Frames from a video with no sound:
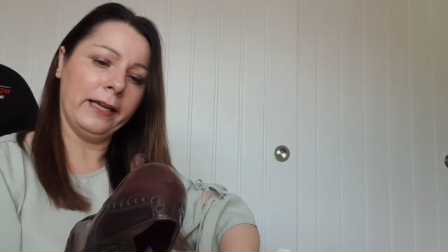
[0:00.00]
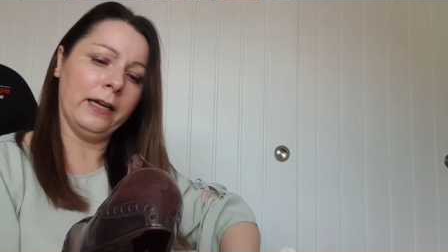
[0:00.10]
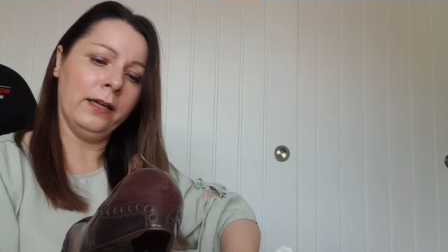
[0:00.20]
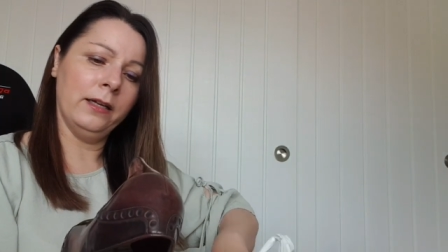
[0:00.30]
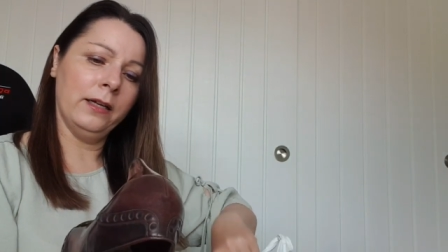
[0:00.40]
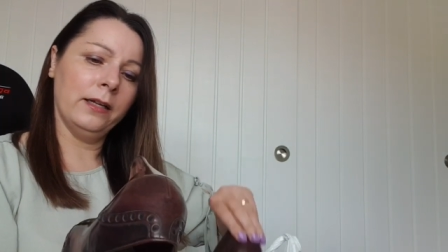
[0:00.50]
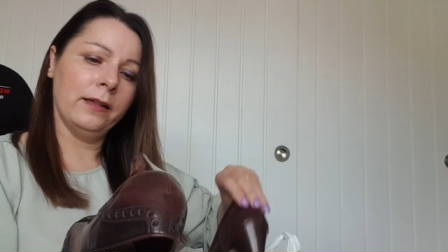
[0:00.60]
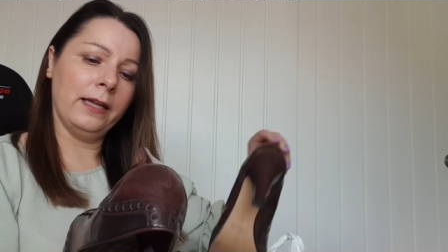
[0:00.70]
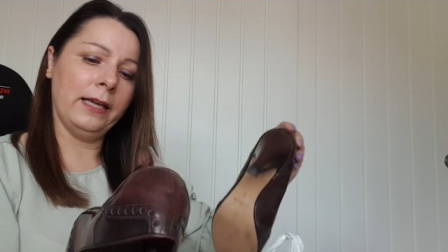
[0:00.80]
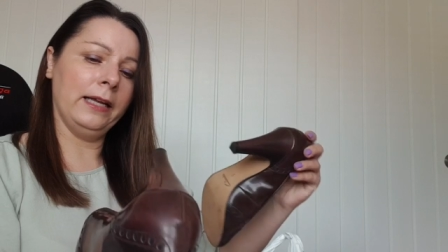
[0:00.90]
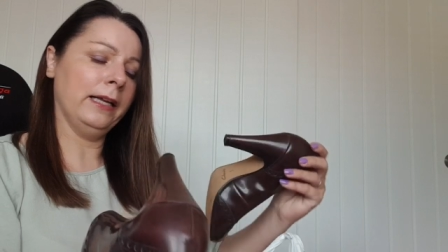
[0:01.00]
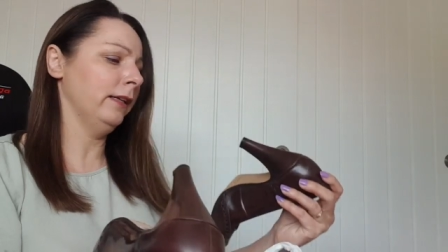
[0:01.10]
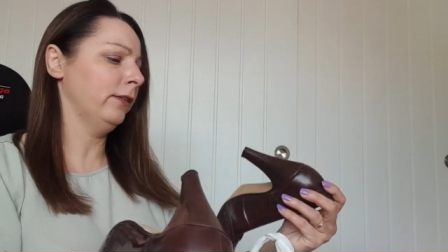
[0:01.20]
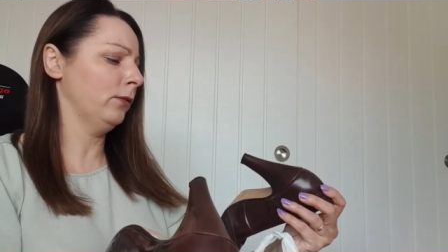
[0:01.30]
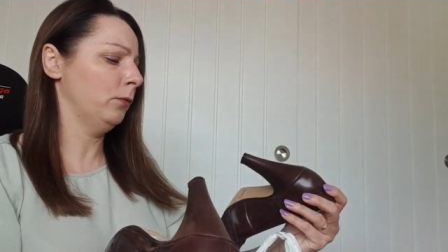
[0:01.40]
here
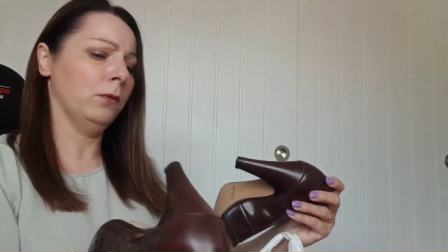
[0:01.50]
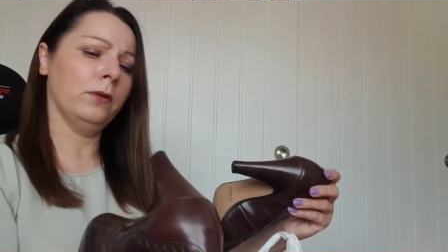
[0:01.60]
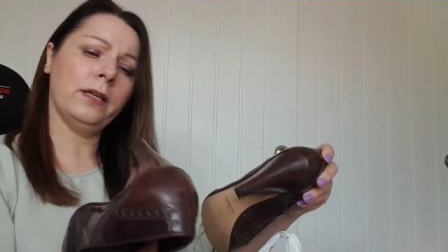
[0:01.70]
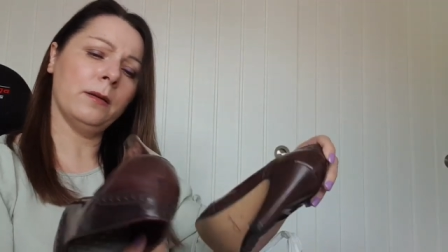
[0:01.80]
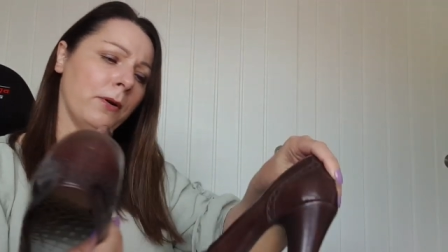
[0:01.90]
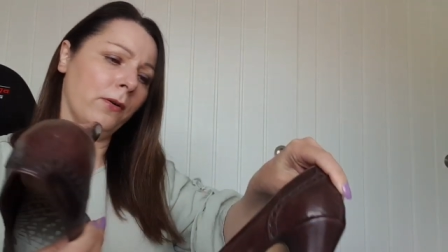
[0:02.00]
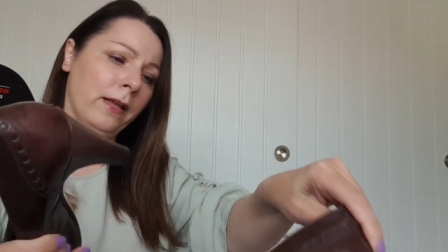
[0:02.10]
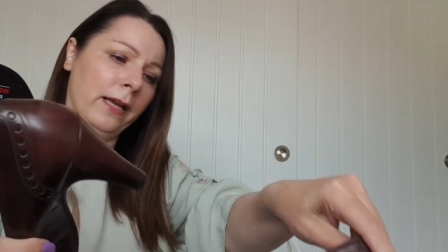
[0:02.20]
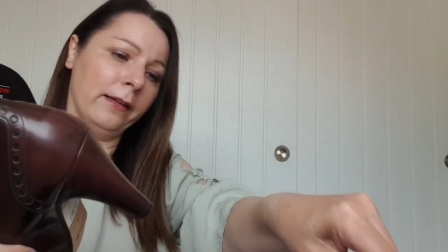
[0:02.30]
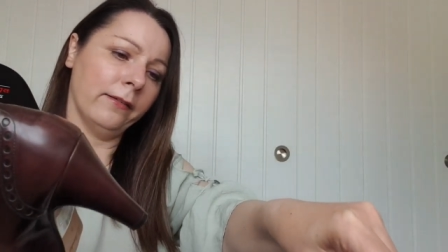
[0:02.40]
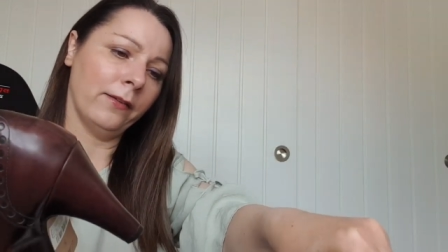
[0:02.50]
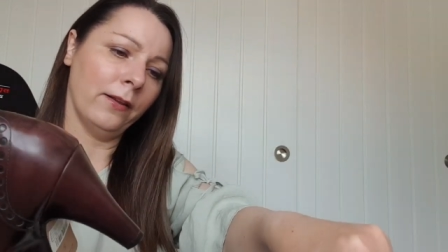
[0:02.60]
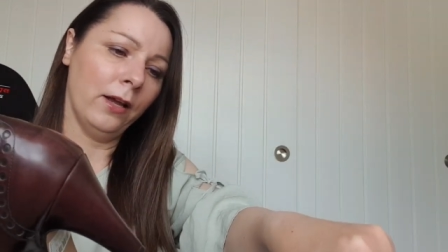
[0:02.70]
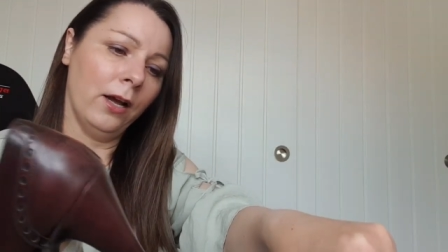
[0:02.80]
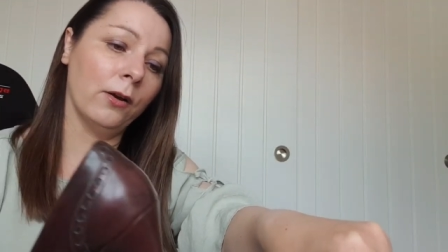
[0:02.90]
these, what did I buy these?
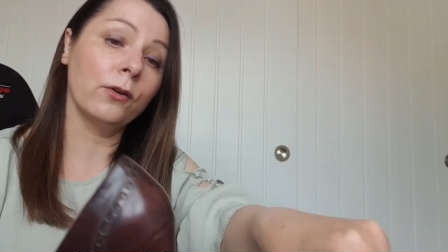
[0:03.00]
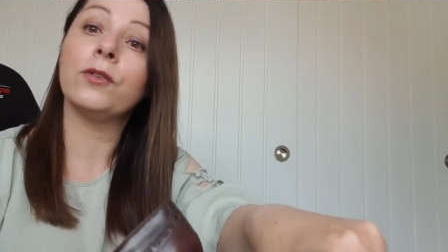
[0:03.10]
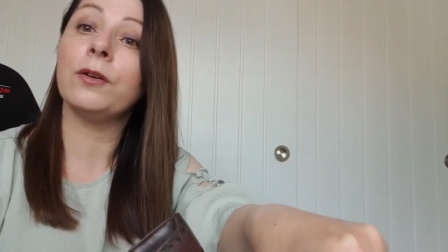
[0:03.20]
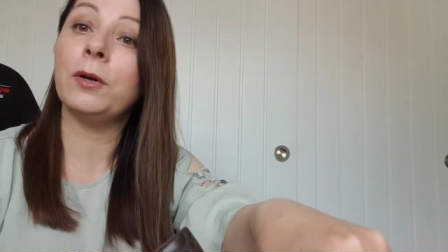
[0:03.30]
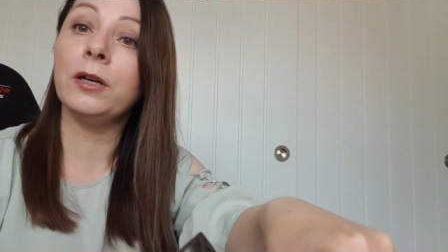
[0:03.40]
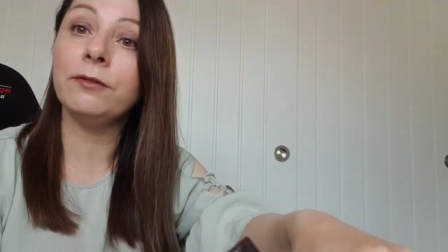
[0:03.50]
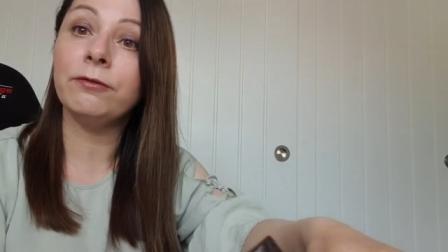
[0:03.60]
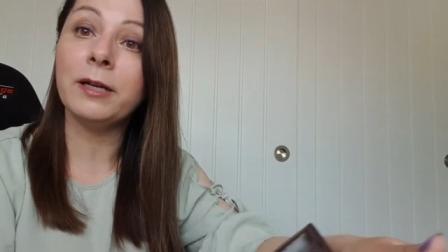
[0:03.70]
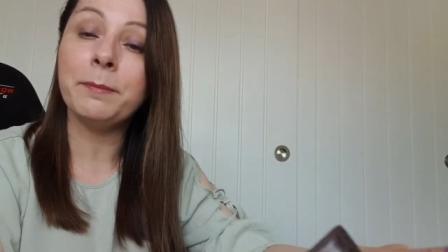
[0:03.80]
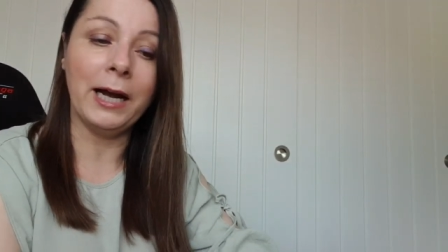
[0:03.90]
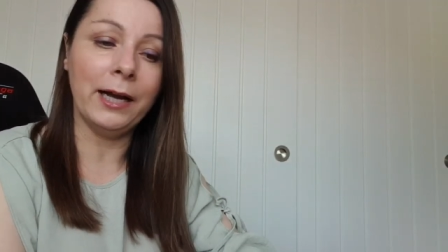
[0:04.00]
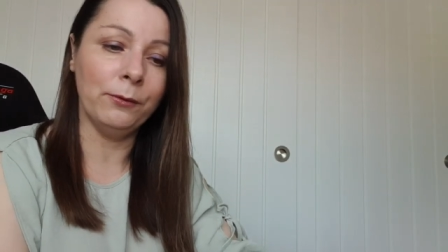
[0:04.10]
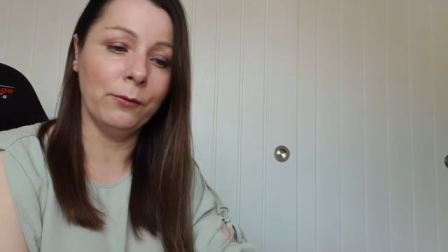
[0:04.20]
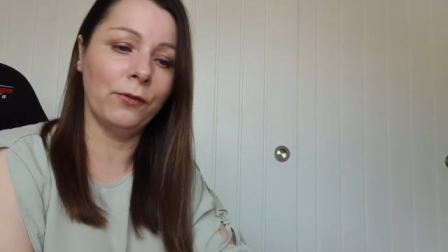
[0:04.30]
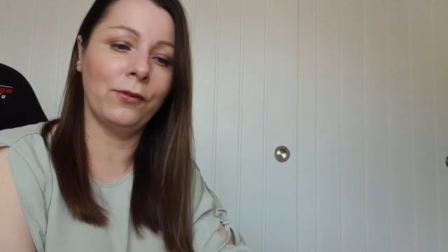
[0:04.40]
Because oh, they were only three
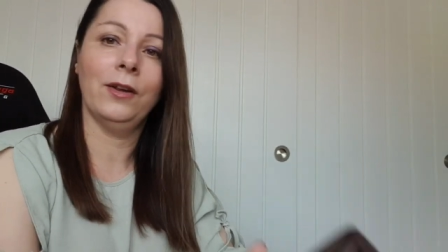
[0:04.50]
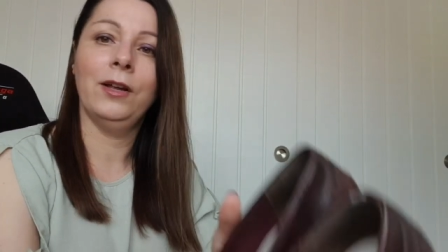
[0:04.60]
pounds.